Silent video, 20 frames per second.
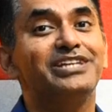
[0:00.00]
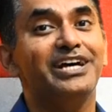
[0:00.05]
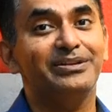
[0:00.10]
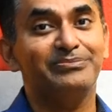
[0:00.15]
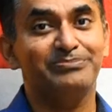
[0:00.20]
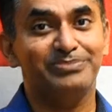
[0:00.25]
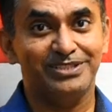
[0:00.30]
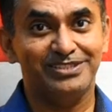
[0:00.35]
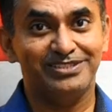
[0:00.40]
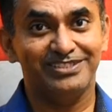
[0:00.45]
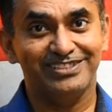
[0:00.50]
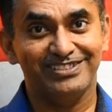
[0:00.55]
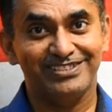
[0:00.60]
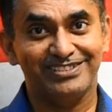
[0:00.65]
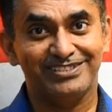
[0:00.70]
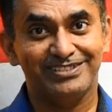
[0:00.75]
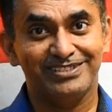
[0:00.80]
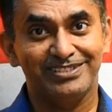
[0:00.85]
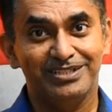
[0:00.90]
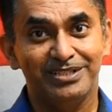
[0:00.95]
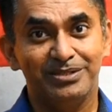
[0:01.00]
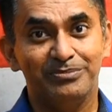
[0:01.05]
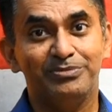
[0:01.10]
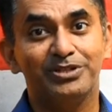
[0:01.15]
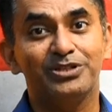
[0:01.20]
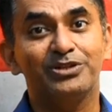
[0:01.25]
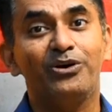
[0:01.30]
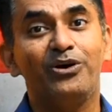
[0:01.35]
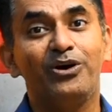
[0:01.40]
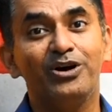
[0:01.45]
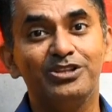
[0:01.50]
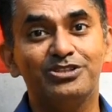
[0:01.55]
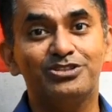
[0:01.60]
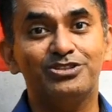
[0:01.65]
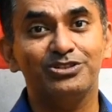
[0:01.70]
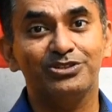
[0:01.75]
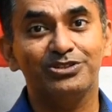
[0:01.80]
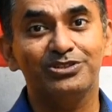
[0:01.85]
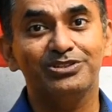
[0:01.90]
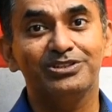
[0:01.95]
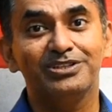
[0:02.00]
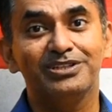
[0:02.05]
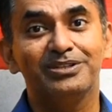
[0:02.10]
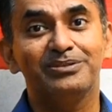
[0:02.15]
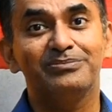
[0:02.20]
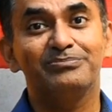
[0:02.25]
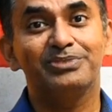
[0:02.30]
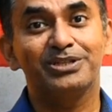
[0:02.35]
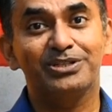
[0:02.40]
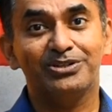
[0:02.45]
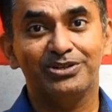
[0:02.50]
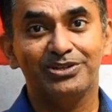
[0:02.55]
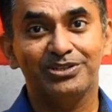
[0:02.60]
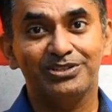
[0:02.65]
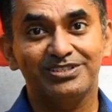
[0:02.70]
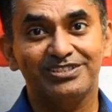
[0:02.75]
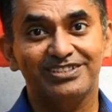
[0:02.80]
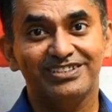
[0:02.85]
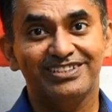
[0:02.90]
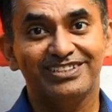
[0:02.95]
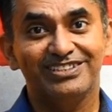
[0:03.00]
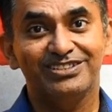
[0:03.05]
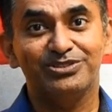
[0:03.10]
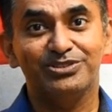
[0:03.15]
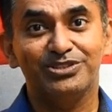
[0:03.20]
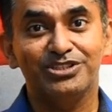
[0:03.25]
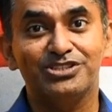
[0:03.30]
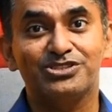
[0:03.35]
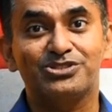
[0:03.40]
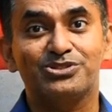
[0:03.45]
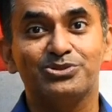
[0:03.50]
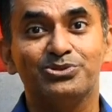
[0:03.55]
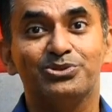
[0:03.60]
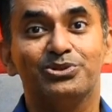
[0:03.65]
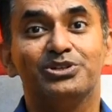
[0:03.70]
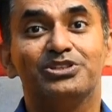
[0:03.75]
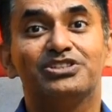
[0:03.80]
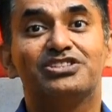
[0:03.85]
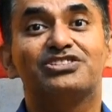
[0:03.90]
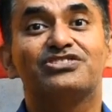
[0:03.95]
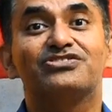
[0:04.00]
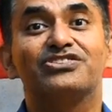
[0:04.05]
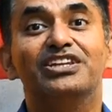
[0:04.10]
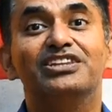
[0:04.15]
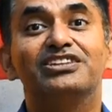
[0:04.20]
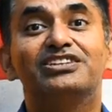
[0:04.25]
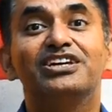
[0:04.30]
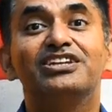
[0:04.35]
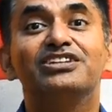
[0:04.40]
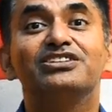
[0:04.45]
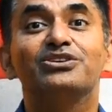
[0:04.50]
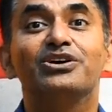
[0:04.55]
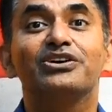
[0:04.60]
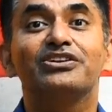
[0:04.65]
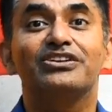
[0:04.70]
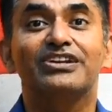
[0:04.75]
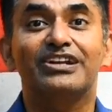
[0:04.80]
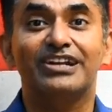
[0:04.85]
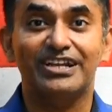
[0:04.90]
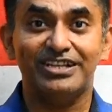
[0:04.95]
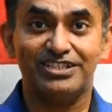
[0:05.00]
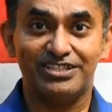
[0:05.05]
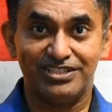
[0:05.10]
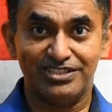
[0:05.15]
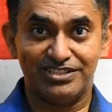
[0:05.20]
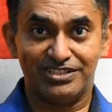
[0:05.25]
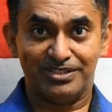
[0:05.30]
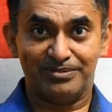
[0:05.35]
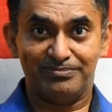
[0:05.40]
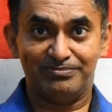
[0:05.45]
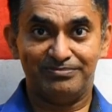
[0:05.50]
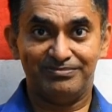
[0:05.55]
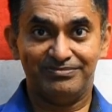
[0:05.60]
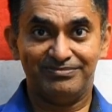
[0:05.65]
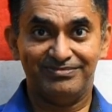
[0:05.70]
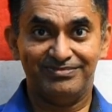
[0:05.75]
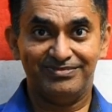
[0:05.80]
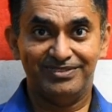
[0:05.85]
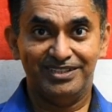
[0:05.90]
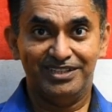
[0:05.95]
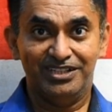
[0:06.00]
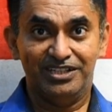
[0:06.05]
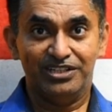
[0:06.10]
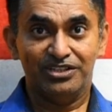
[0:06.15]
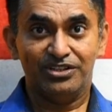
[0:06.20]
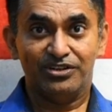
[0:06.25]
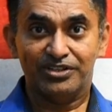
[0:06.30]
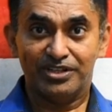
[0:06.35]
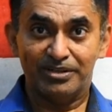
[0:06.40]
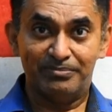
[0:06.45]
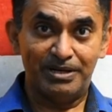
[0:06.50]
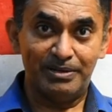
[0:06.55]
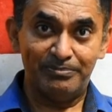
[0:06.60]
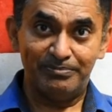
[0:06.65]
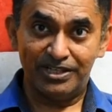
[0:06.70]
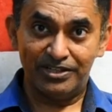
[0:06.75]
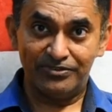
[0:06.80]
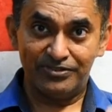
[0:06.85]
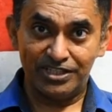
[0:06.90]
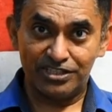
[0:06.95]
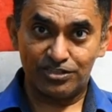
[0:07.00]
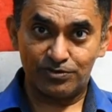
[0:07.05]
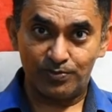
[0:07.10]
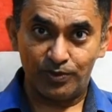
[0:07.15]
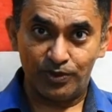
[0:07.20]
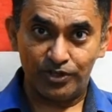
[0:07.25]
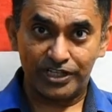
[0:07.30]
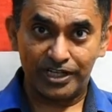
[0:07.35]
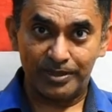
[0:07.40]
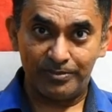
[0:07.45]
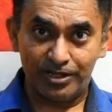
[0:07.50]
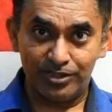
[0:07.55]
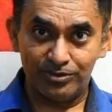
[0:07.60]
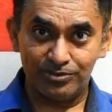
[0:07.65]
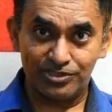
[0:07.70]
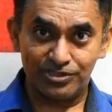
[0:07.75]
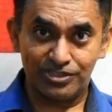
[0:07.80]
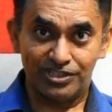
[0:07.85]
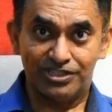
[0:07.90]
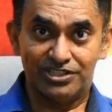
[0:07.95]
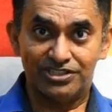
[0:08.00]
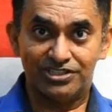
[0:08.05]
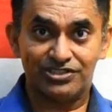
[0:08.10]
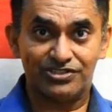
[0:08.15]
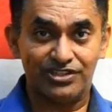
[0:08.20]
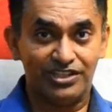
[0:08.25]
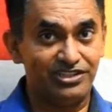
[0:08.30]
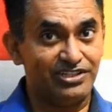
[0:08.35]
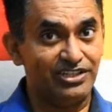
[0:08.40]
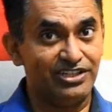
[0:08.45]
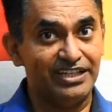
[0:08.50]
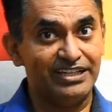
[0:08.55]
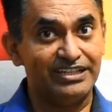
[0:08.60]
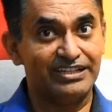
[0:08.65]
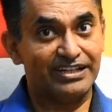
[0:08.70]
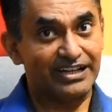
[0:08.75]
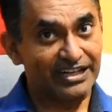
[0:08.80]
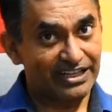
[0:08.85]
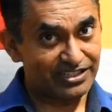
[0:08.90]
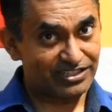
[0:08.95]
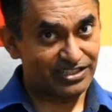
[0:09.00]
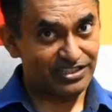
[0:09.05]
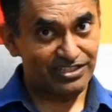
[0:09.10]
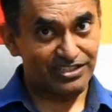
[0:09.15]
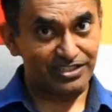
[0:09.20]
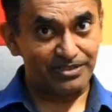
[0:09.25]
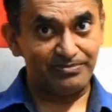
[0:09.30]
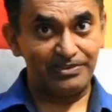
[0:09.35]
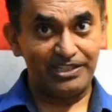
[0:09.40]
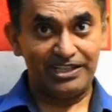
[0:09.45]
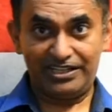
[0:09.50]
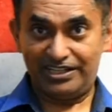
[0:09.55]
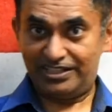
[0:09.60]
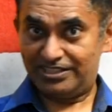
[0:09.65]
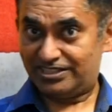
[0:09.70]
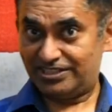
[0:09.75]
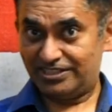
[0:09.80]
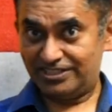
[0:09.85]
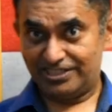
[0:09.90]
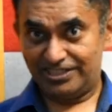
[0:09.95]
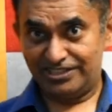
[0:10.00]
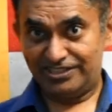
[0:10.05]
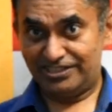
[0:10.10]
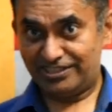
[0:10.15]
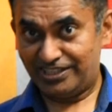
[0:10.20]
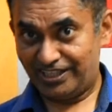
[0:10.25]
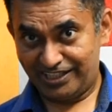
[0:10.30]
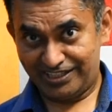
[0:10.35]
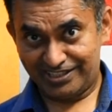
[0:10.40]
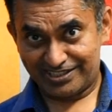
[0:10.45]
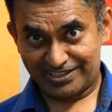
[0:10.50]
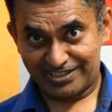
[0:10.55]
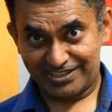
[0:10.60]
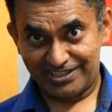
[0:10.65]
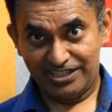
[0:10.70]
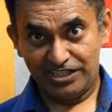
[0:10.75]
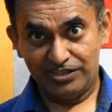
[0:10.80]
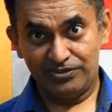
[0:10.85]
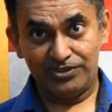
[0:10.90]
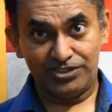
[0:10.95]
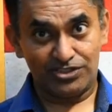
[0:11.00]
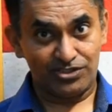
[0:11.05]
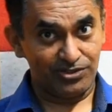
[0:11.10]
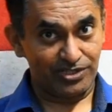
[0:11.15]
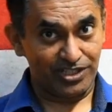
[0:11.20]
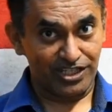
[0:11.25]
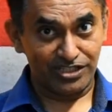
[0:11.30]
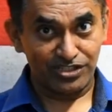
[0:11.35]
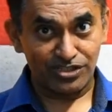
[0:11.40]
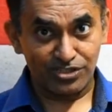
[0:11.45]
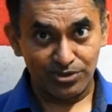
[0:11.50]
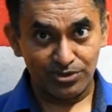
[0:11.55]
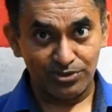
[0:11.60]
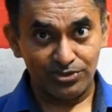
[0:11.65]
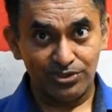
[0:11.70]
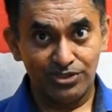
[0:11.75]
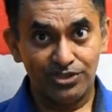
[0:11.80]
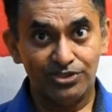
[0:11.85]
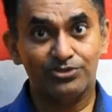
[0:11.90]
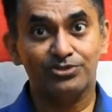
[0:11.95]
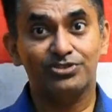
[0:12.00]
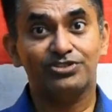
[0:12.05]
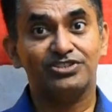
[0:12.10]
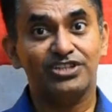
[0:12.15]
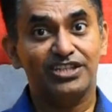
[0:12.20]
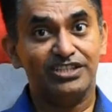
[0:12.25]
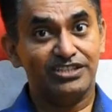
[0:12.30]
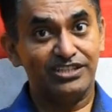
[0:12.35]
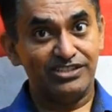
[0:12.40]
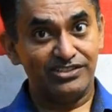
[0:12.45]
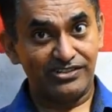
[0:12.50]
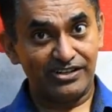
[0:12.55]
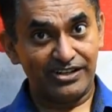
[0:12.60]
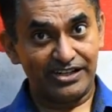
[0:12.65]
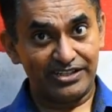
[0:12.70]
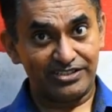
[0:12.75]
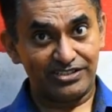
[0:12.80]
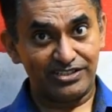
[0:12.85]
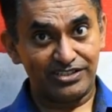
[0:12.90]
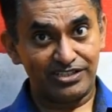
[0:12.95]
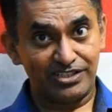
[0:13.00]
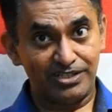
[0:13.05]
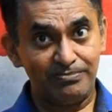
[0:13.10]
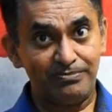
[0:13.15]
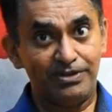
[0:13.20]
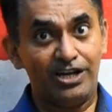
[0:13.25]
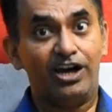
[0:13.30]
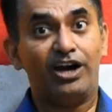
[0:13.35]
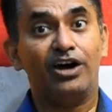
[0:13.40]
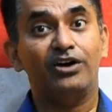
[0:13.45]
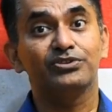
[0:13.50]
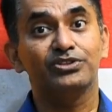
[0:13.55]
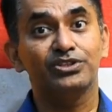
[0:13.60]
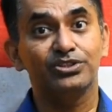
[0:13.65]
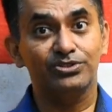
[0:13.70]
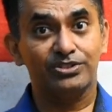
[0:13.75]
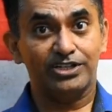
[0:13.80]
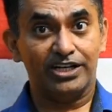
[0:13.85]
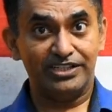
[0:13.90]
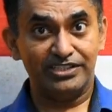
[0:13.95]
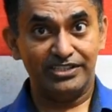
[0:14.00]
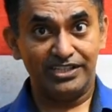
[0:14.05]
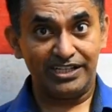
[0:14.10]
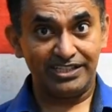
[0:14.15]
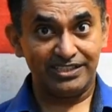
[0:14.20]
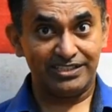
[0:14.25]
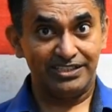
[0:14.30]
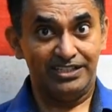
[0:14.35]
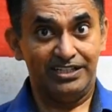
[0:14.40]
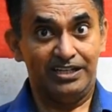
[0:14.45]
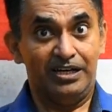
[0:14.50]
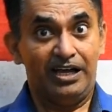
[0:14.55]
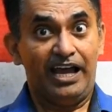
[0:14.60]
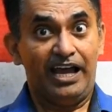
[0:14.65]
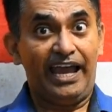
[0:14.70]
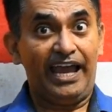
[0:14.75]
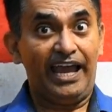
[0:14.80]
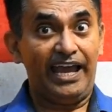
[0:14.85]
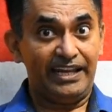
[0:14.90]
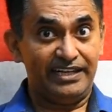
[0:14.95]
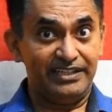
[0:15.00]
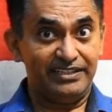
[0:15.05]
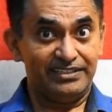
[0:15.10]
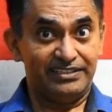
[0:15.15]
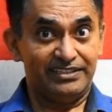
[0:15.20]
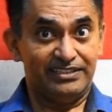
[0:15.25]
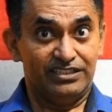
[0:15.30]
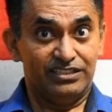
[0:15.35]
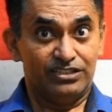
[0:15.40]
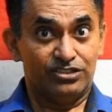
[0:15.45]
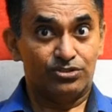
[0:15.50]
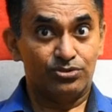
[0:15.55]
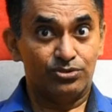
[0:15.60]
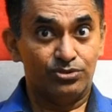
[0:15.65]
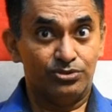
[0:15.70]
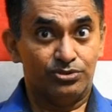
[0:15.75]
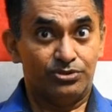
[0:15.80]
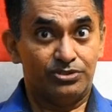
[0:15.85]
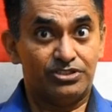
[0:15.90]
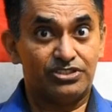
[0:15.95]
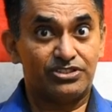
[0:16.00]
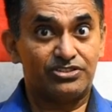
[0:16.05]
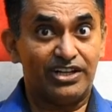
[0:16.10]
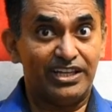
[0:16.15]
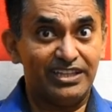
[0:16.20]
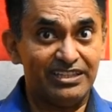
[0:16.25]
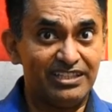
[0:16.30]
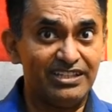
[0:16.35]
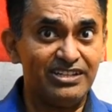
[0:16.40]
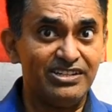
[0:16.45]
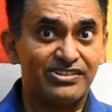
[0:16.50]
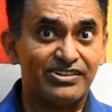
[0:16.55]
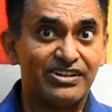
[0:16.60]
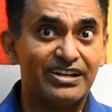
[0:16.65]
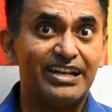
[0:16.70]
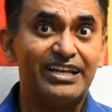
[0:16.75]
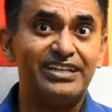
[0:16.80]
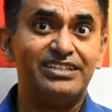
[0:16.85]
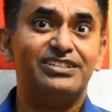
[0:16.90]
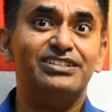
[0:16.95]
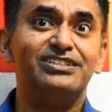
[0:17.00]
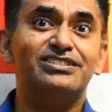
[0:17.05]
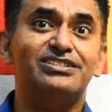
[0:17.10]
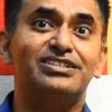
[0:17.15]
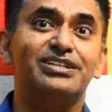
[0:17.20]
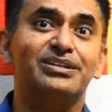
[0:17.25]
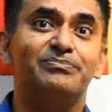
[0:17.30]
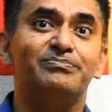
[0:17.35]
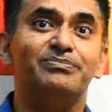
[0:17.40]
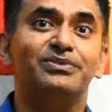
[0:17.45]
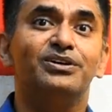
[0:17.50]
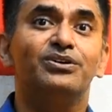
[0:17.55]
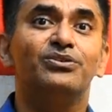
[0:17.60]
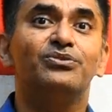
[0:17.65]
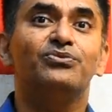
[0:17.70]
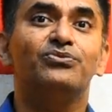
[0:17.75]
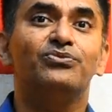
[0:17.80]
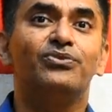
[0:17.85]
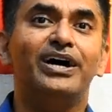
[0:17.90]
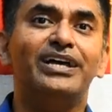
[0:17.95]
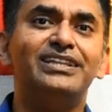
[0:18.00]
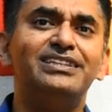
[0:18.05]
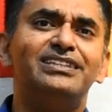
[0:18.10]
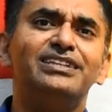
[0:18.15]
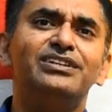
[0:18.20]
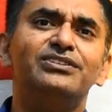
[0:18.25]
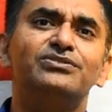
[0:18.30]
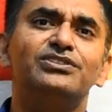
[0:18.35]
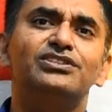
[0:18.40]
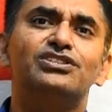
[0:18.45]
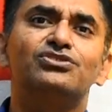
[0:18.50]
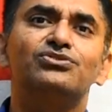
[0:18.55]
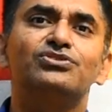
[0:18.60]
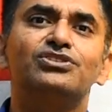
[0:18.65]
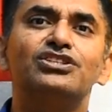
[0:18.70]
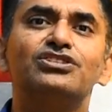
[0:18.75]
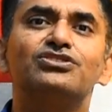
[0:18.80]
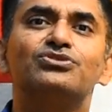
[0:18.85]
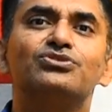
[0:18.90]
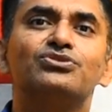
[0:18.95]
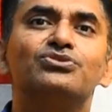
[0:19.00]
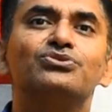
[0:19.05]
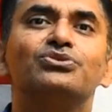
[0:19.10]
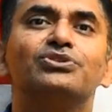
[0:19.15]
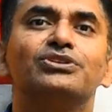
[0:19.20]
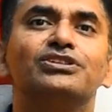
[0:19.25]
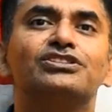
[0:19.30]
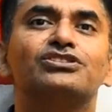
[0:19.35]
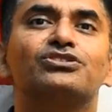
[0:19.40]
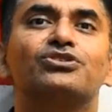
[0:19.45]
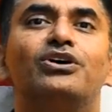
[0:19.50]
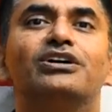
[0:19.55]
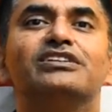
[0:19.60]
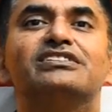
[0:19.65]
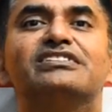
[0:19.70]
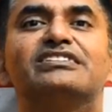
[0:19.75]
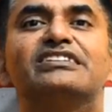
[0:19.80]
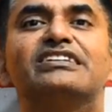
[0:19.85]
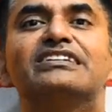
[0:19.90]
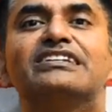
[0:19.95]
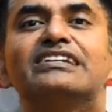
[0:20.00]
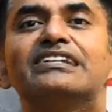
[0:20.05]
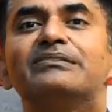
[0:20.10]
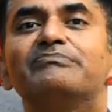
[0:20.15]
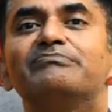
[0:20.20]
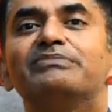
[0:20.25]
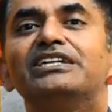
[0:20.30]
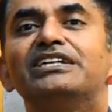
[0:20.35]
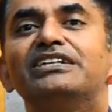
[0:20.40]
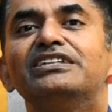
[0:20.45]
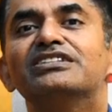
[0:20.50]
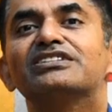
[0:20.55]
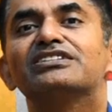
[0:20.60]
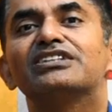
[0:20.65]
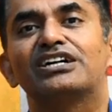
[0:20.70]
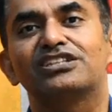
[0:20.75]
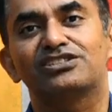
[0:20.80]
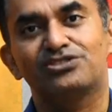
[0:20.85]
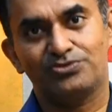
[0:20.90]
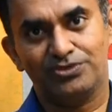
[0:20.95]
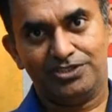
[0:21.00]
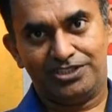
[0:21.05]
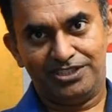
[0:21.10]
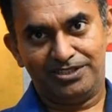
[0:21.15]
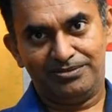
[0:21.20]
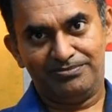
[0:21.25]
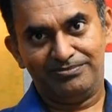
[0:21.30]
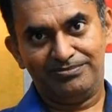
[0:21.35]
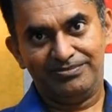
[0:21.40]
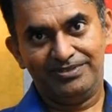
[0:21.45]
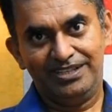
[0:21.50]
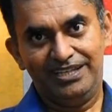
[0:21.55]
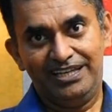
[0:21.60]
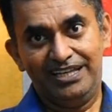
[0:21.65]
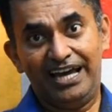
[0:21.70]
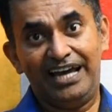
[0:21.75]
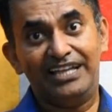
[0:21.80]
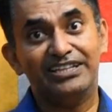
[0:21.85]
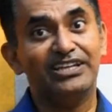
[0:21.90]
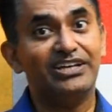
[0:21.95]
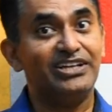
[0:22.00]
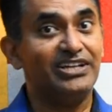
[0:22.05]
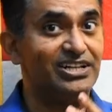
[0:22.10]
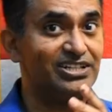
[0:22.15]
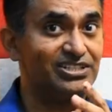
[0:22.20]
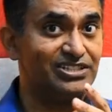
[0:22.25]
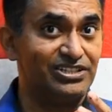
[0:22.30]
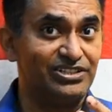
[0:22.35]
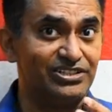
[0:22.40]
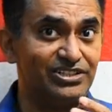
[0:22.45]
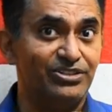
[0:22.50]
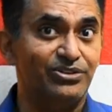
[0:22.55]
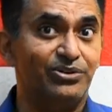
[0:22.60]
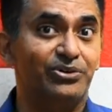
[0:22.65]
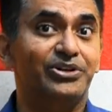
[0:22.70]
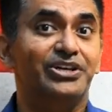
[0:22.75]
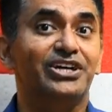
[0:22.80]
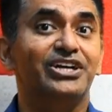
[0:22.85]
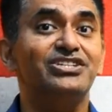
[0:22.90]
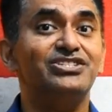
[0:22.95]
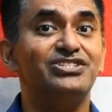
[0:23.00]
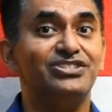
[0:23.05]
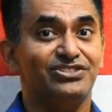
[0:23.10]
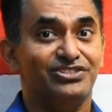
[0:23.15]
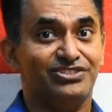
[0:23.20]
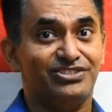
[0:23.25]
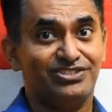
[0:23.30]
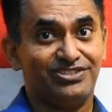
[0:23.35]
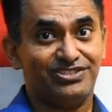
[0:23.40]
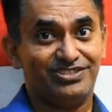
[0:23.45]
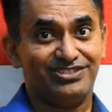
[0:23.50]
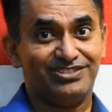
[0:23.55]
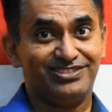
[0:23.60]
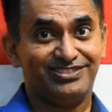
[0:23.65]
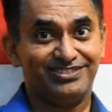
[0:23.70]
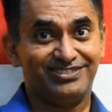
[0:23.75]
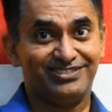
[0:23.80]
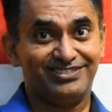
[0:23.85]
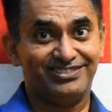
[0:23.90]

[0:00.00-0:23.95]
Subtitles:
that business, but also because you need to strengthen your relationship. Now remember, we spoke about strengthening relationship. There are certain things which you can do to strengthen relationship. How do you conduct? And to strengthen relationship, one thing which you need to do is constantly be in touch with him. And there are certain occasions